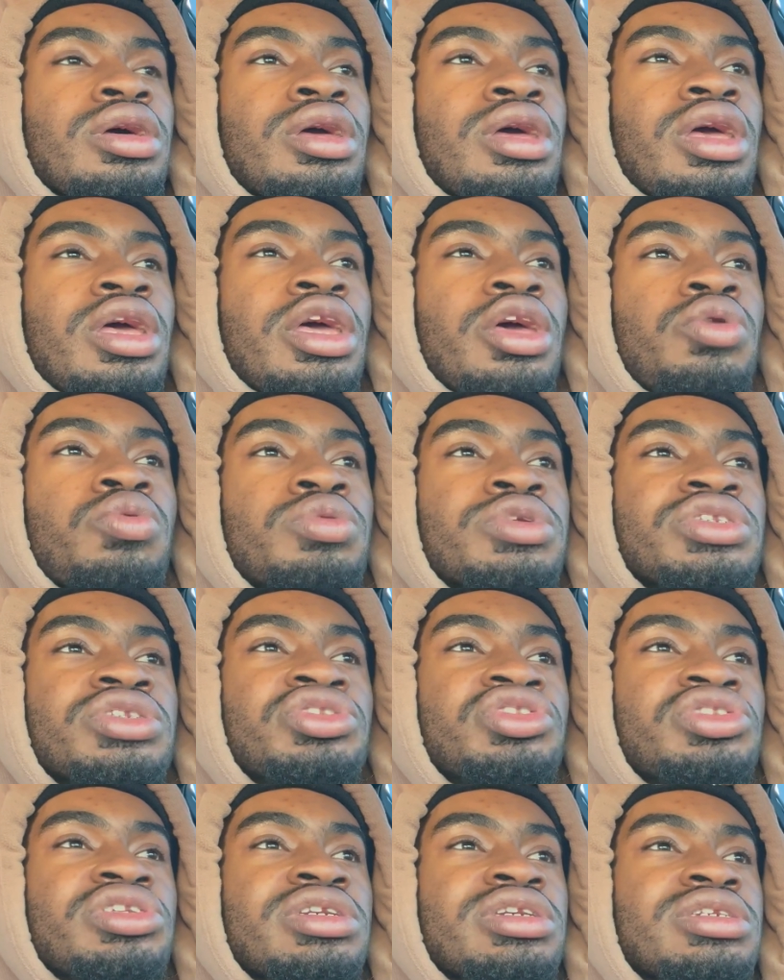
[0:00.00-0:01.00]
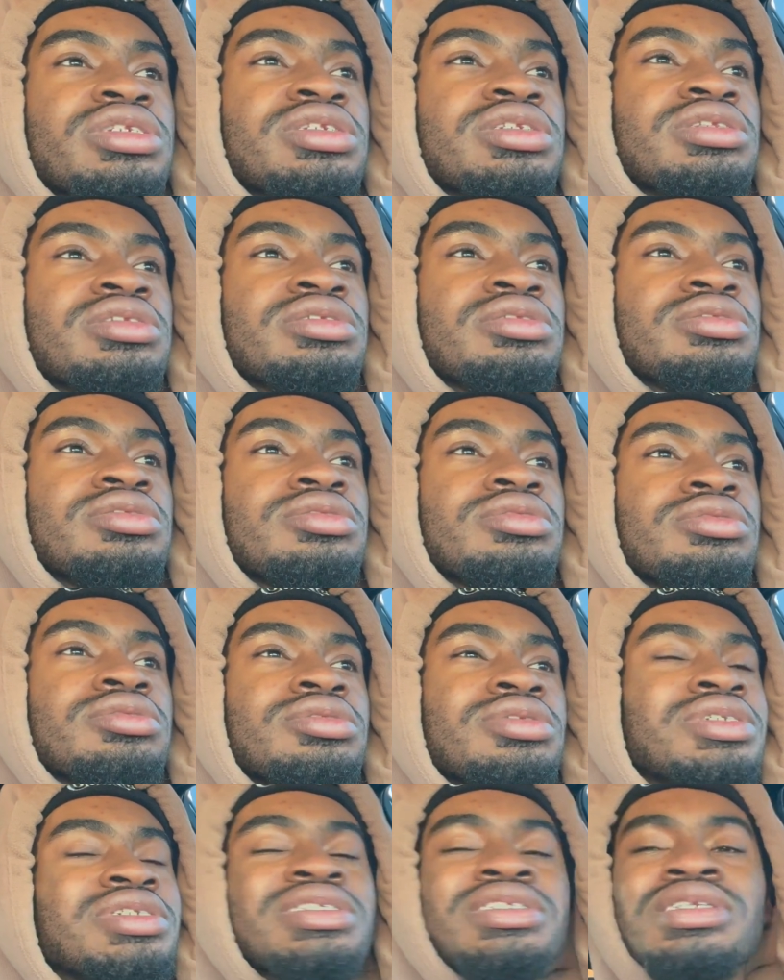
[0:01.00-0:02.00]
it was just
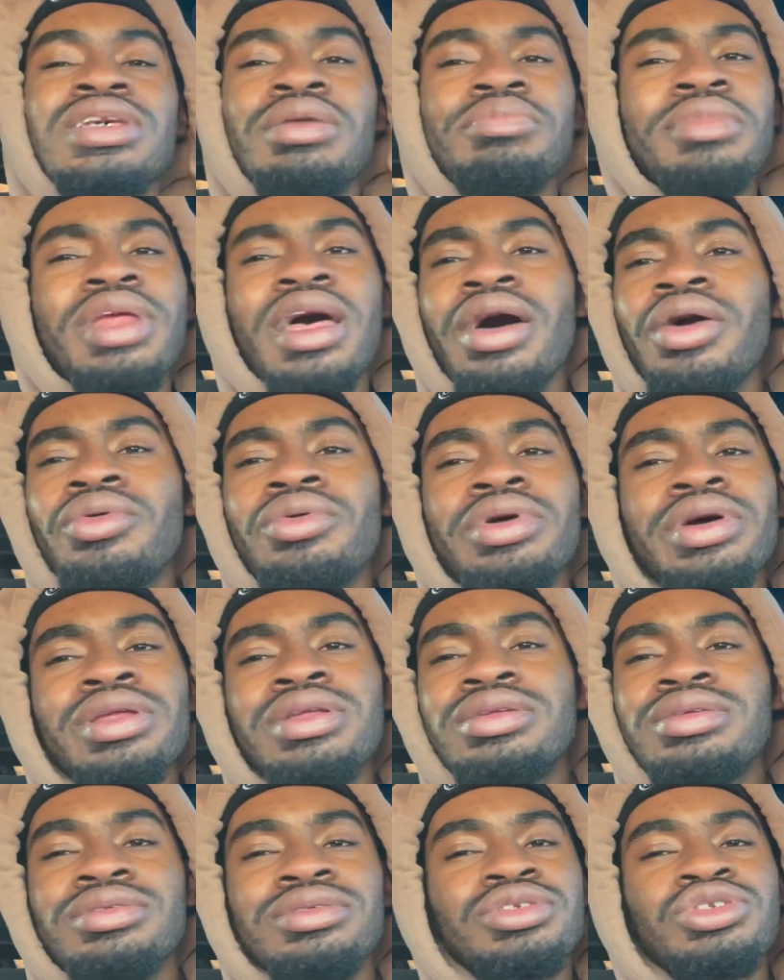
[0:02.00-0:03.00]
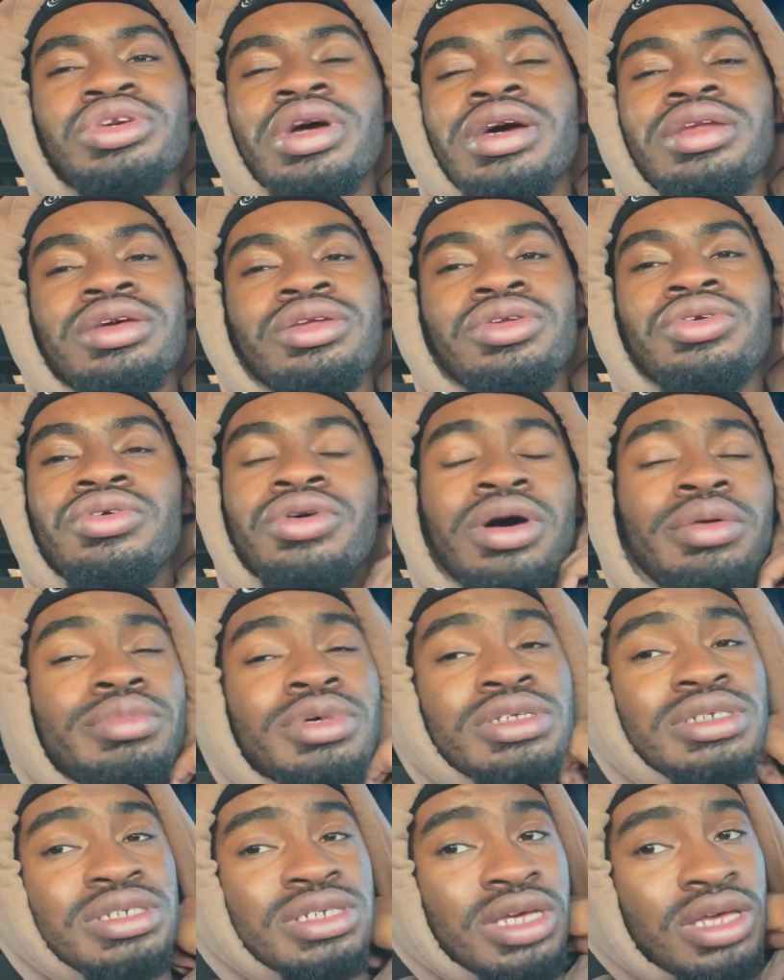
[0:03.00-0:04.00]
something I wasn't trying to do. I'm gonna
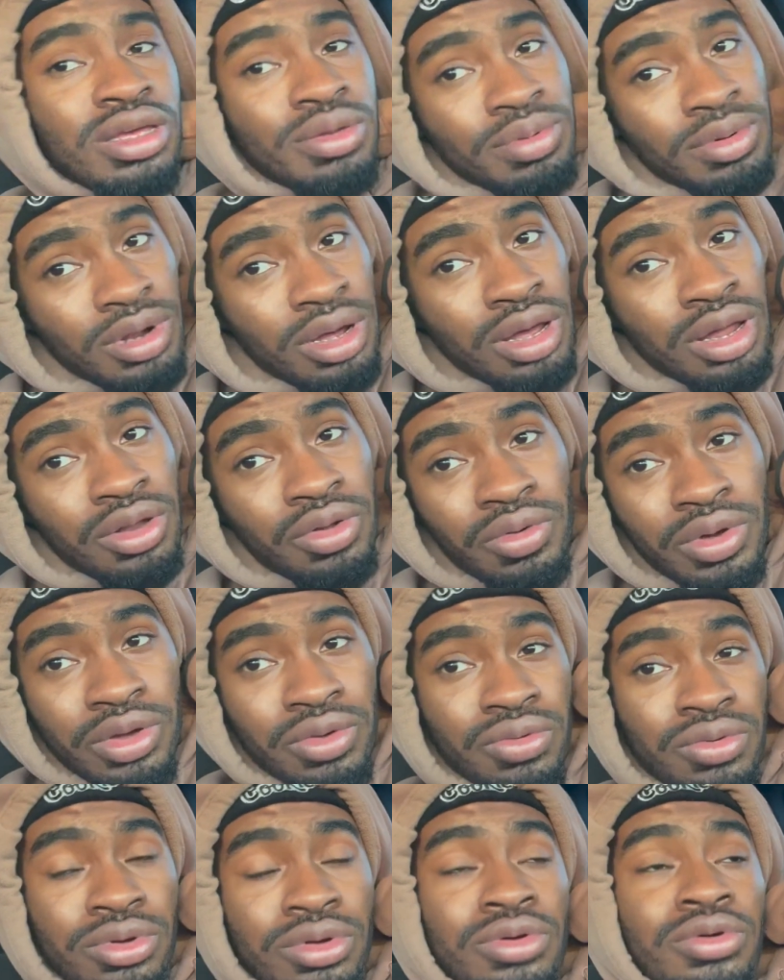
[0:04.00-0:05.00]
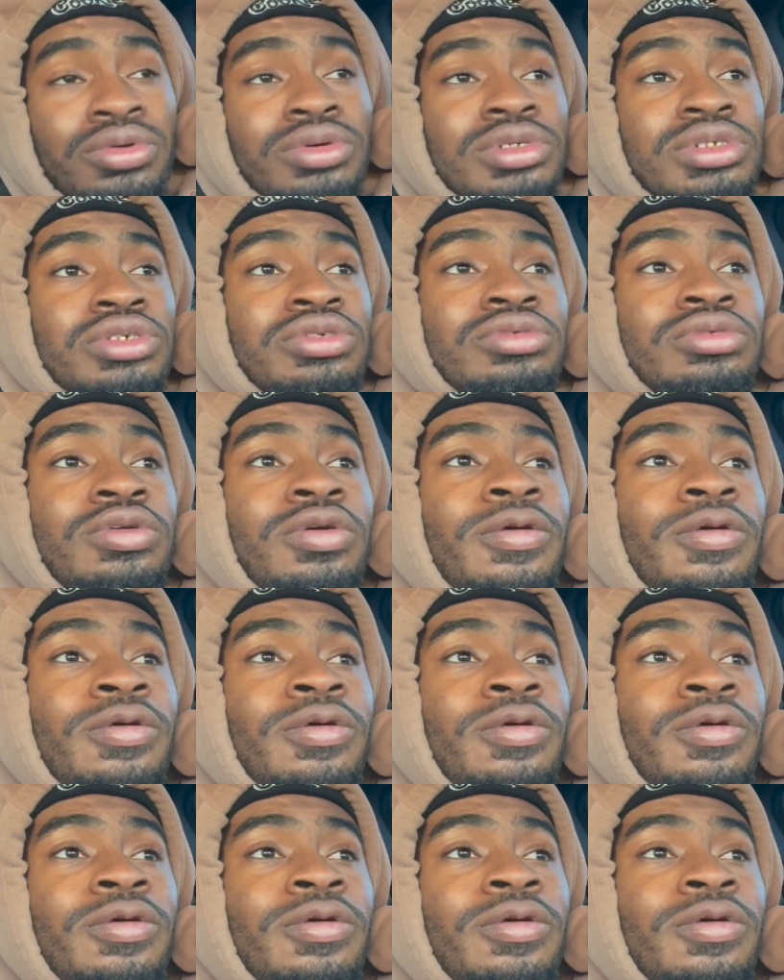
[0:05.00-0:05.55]
just keep it all the way real with you.